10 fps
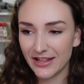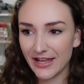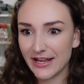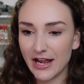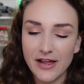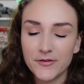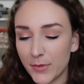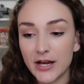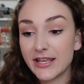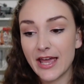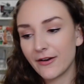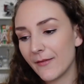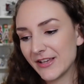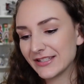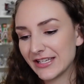Like, I haven't bought it yet,
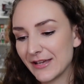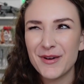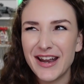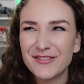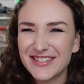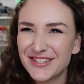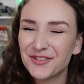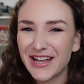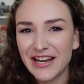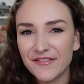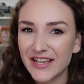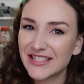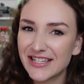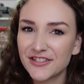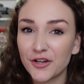obviously, but I was still kind of
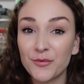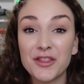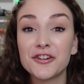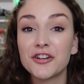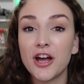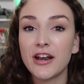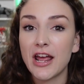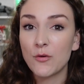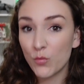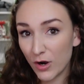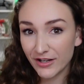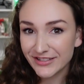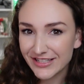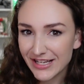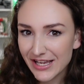hesitant on whether or not I
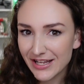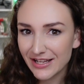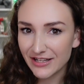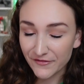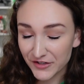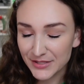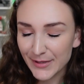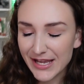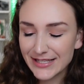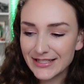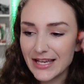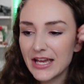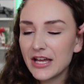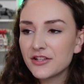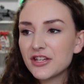wanted it in the first place,
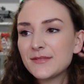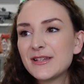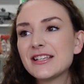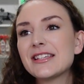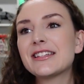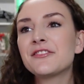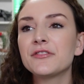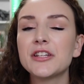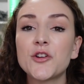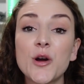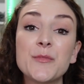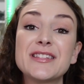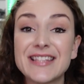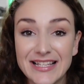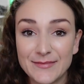just because I didn't really grow up with
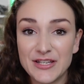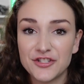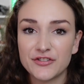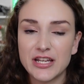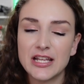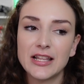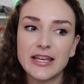Sesame Street.